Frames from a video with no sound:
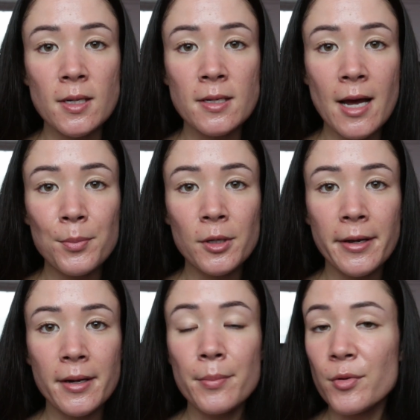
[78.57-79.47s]

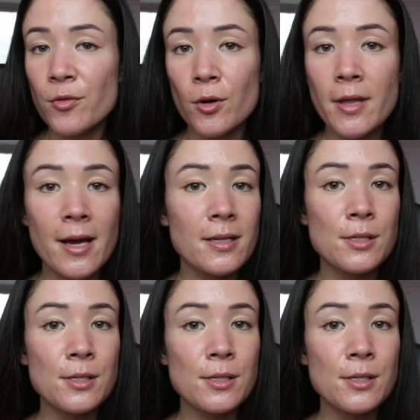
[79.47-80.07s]
adapalene, before that